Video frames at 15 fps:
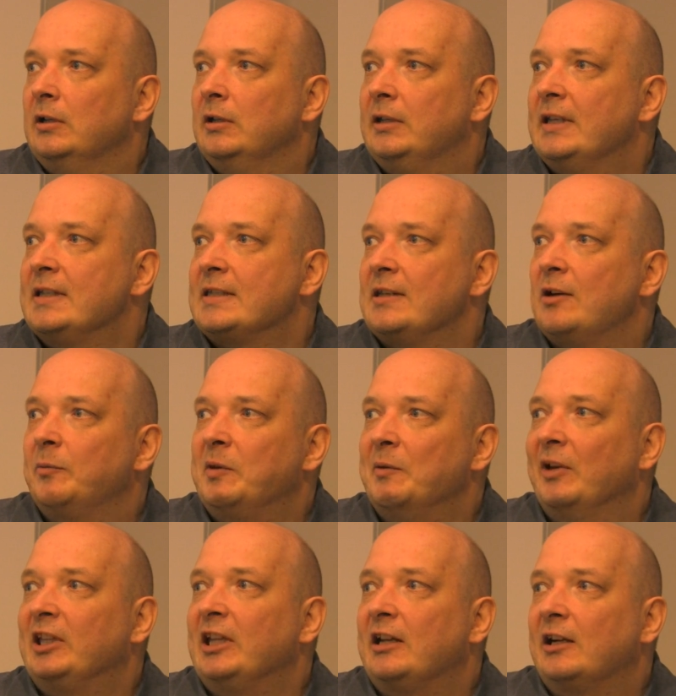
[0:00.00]
This
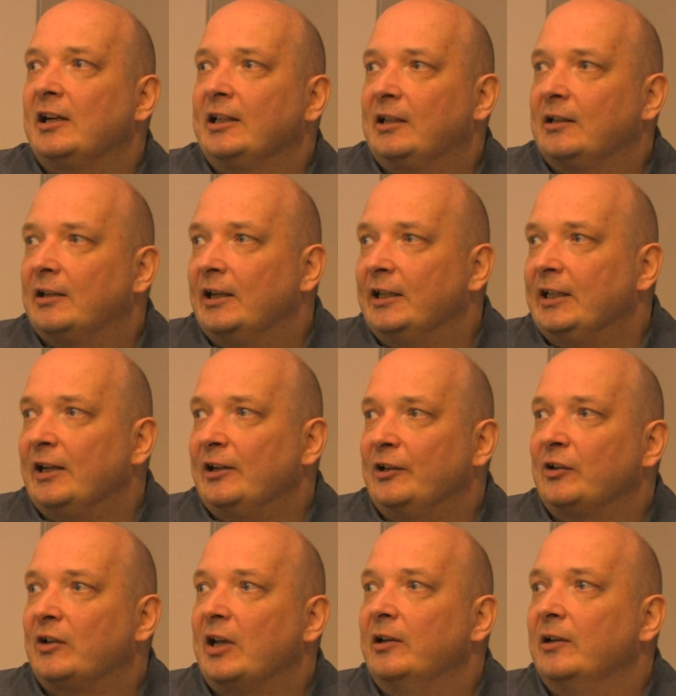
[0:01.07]
optimality
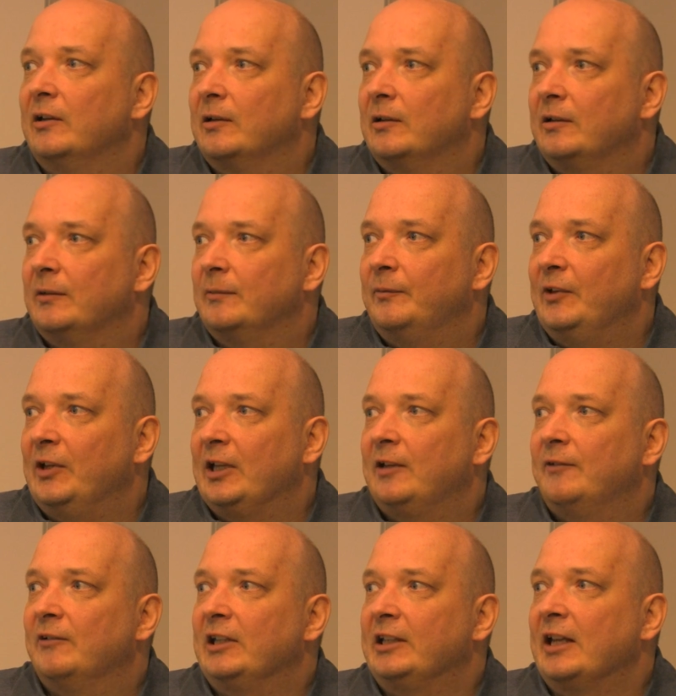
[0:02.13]
criterion can be
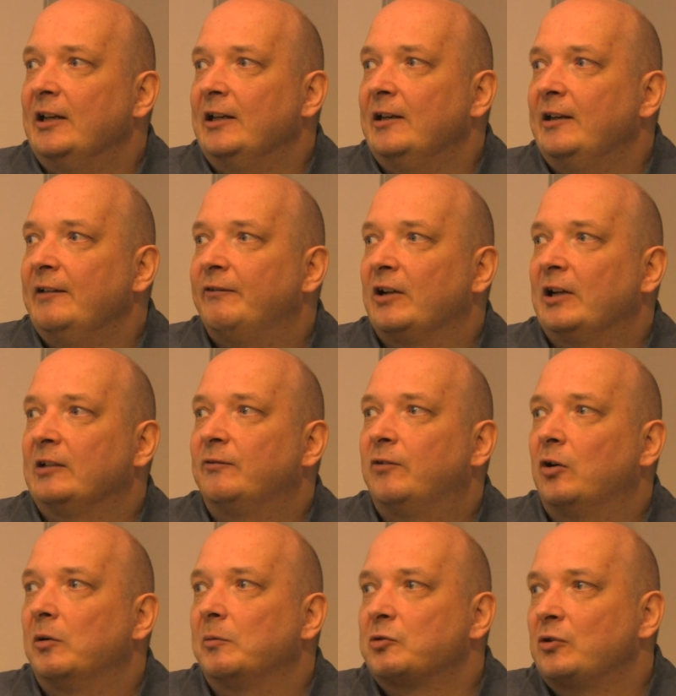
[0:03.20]
written in different
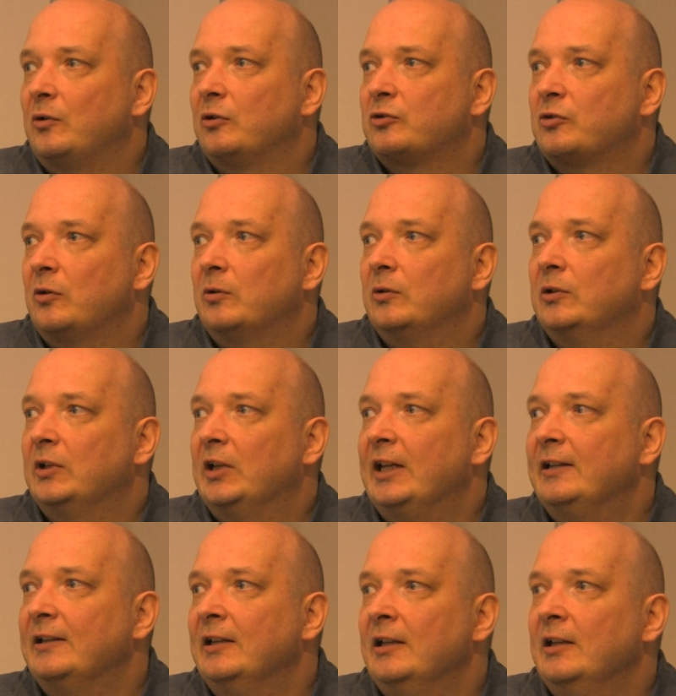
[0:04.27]
forms also,
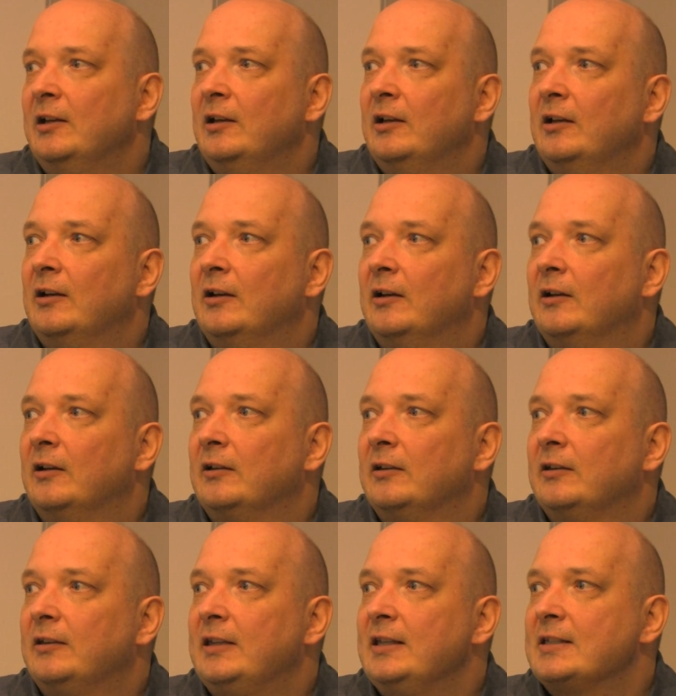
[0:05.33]
and
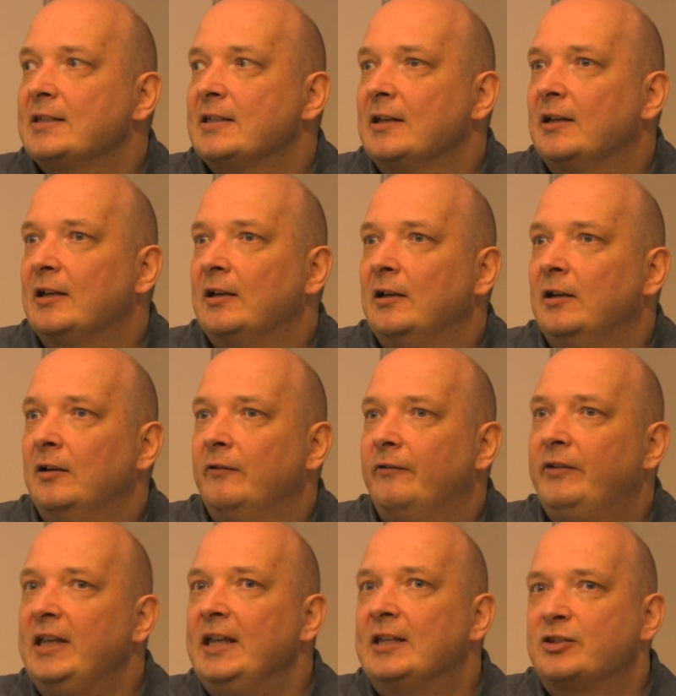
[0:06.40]
this
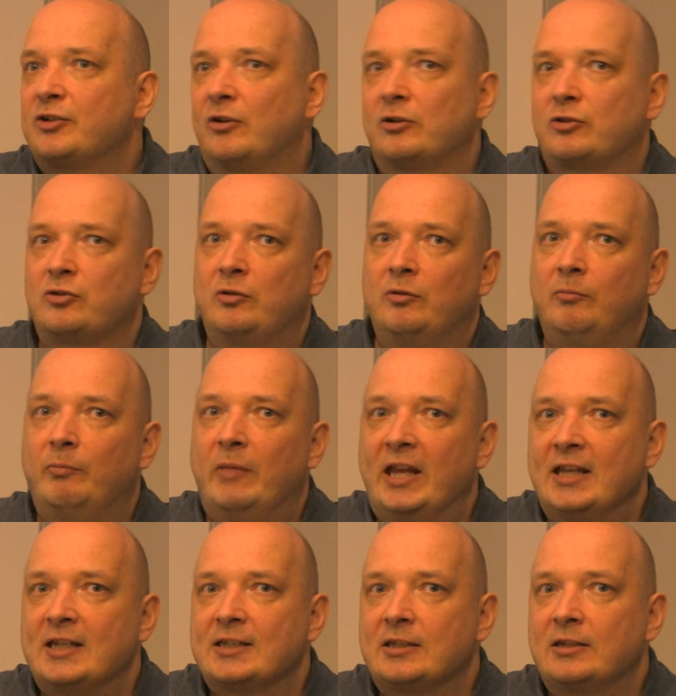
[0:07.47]

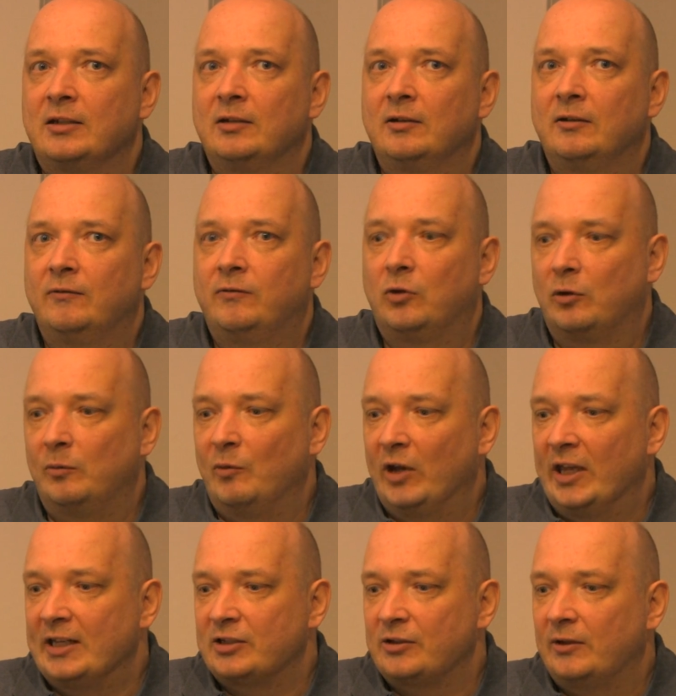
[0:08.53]
features-based
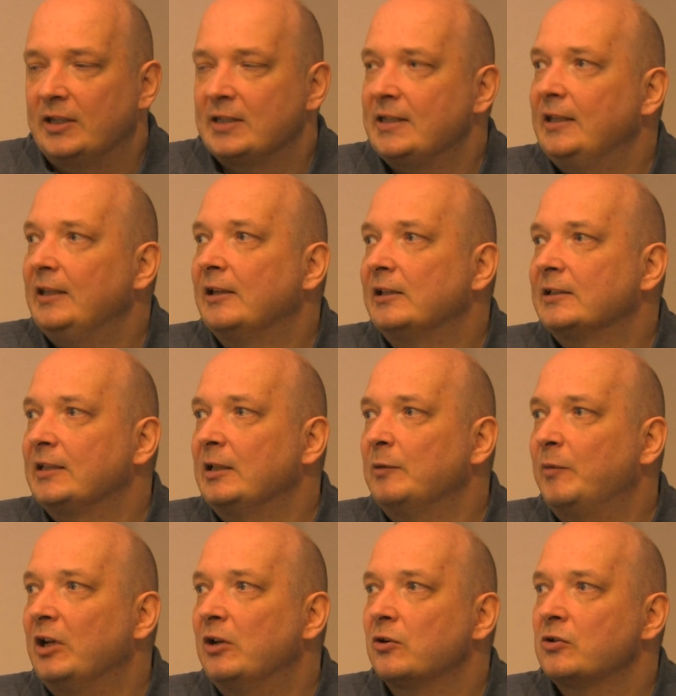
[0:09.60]
formulation is interesting
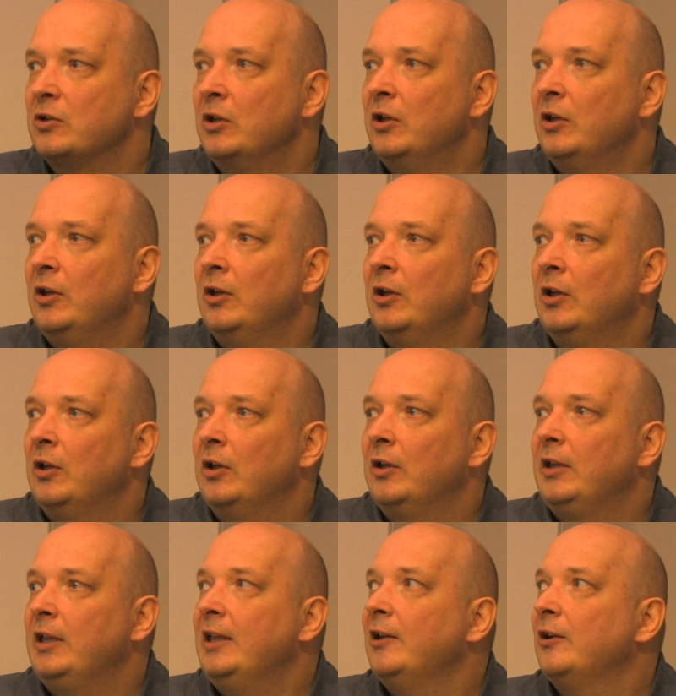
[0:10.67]
because
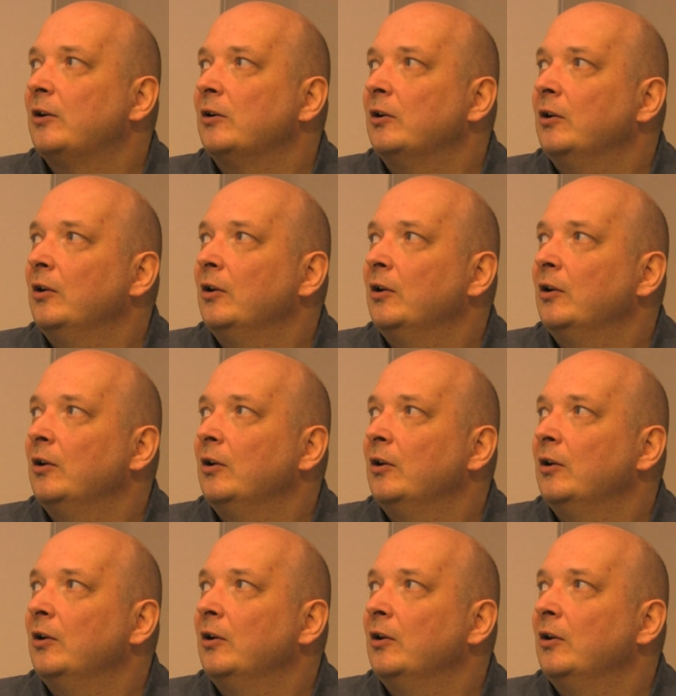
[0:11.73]
here,